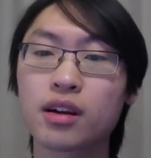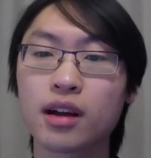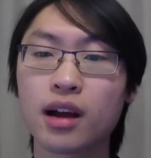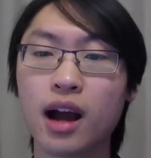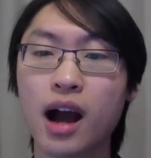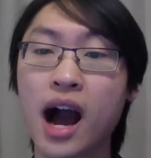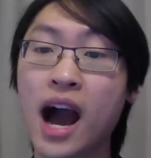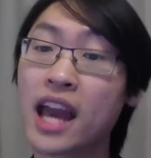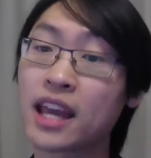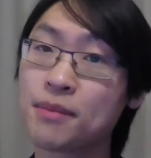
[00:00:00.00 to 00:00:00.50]

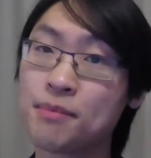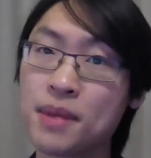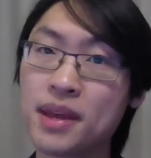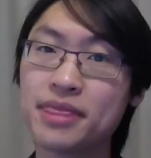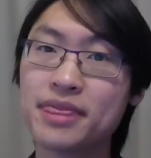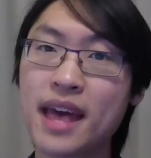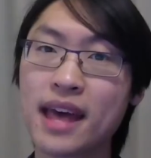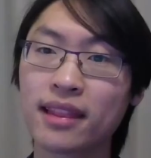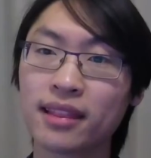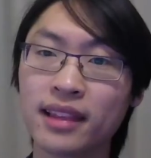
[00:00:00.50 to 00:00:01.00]
I admit
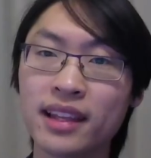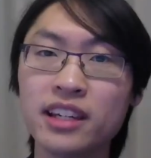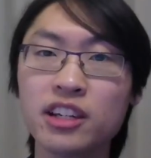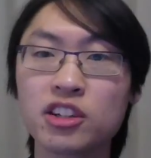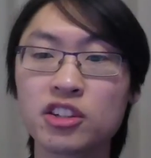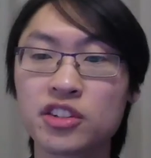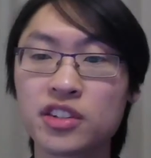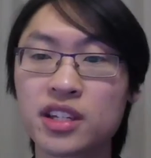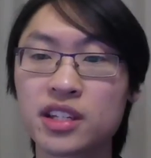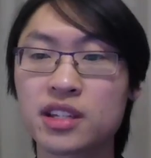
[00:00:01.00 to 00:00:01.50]
that linear
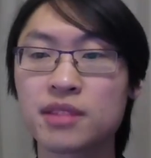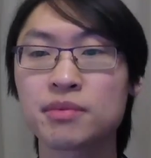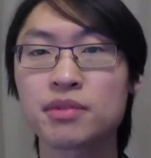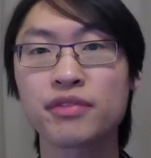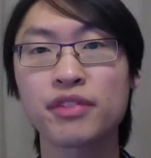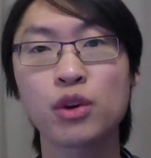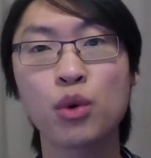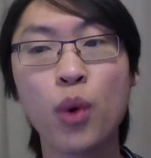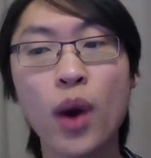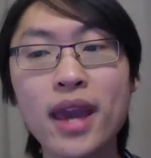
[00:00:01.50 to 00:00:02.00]
systems of
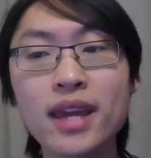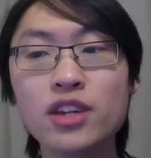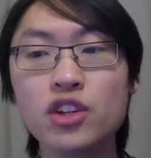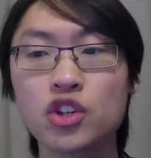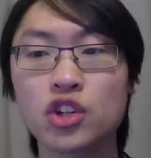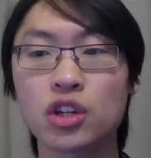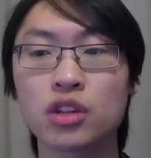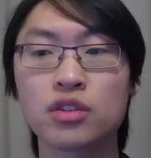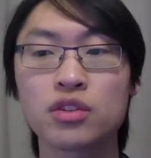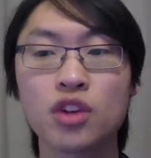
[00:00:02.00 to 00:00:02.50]

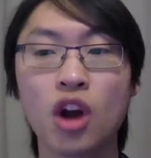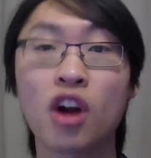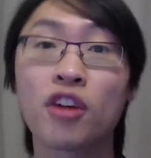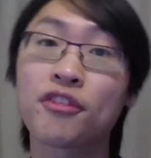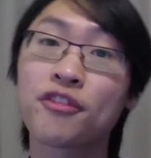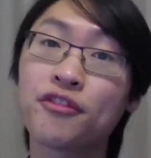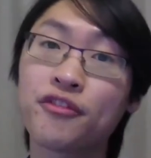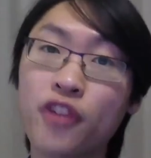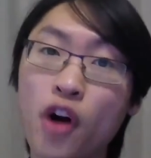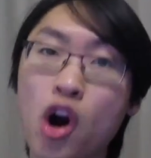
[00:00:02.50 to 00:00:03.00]
equations are
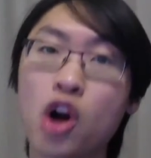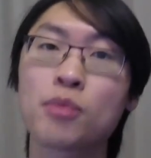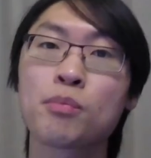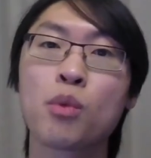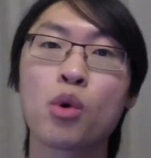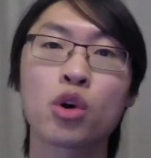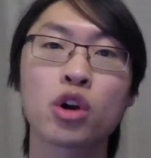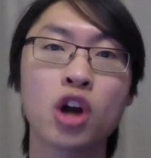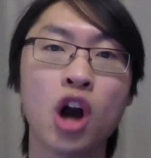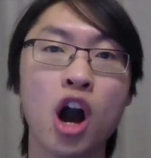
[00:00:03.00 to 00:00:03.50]
far
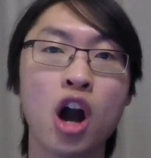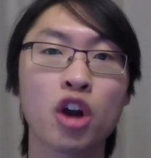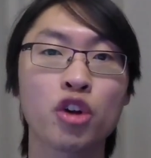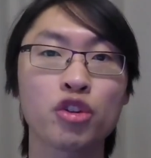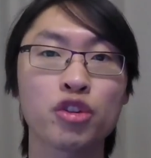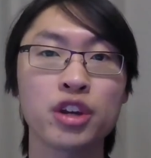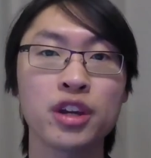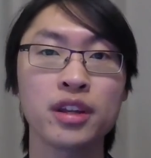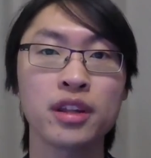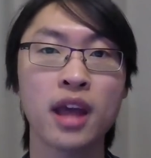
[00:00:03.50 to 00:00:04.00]
more
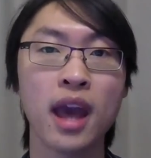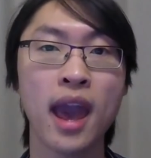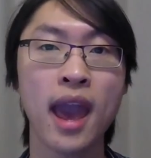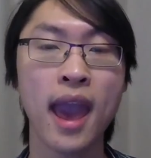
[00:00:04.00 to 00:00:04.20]
concrete